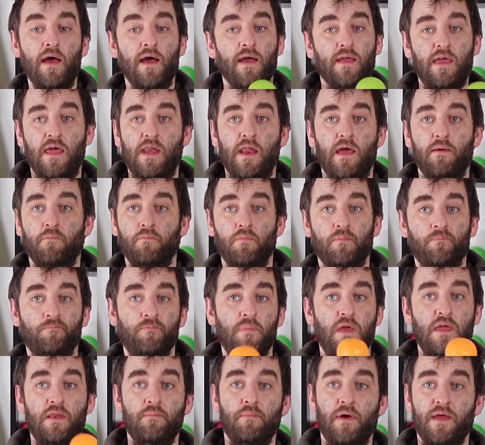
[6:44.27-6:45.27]
again, I'm
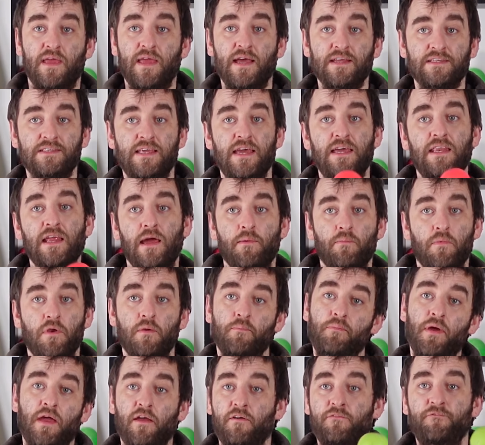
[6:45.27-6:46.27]
in my cascade, I'm going to
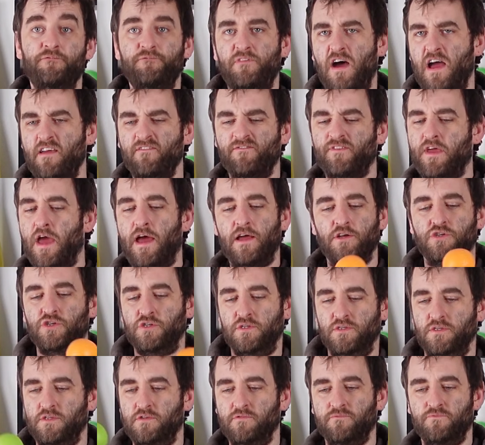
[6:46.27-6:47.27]
pick 5
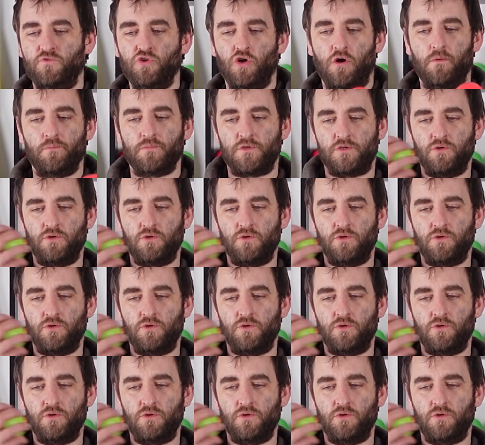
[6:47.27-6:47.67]
catches of chop.